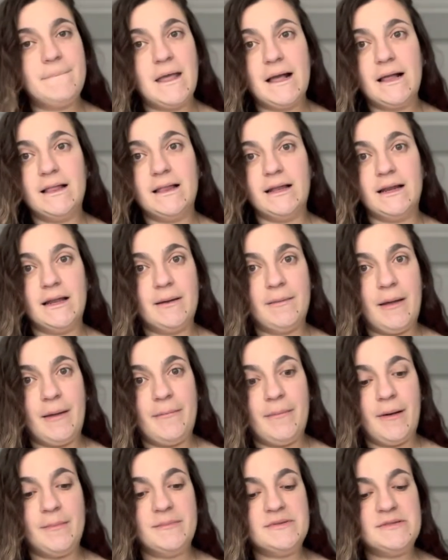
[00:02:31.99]
cleaning my
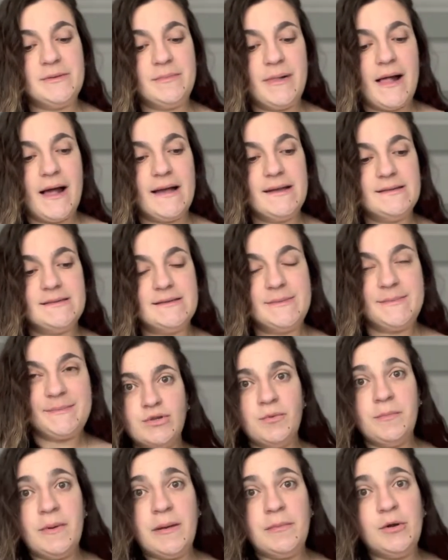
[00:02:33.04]
pump supplies.
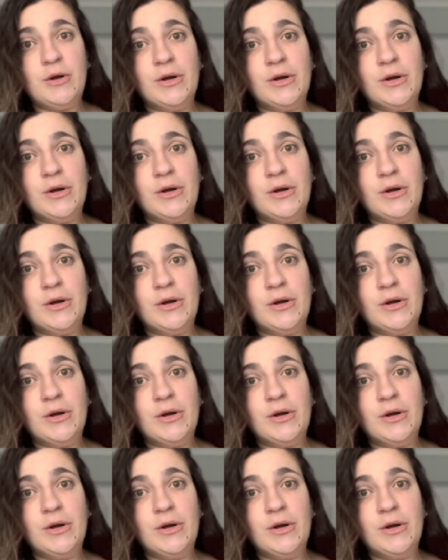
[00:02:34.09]
The baby